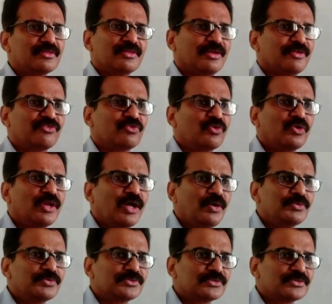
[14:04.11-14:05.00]
There is no
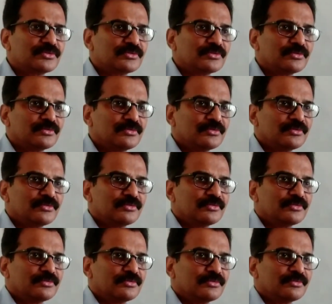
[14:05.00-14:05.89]
doubt.
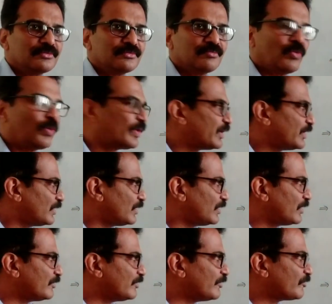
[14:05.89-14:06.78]
More heat
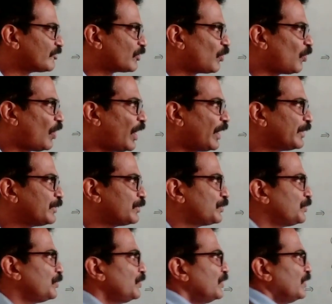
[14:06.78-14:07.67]
energy is required
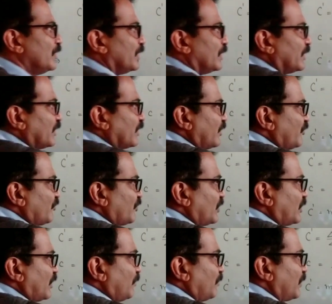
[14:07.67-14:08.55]
to increase the
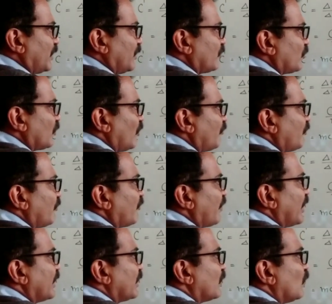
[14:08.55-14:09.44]
temperature of a
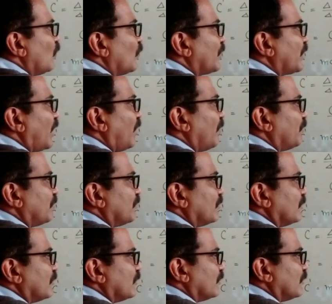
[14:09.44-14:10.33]
5 kilogram
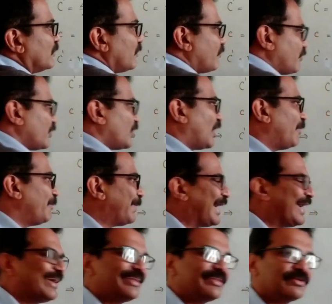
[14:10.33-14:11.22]
if you
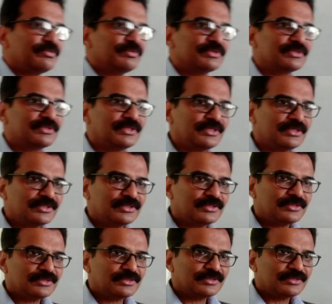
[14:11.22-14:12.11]
compare it with the
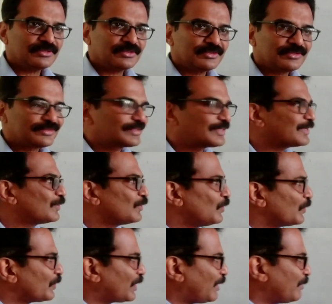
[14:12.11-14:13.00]
3
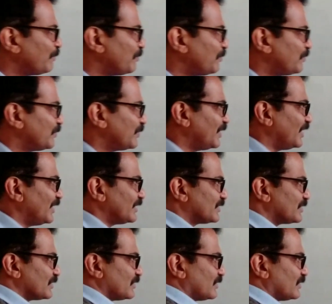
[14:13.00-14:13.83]
kilogram lead.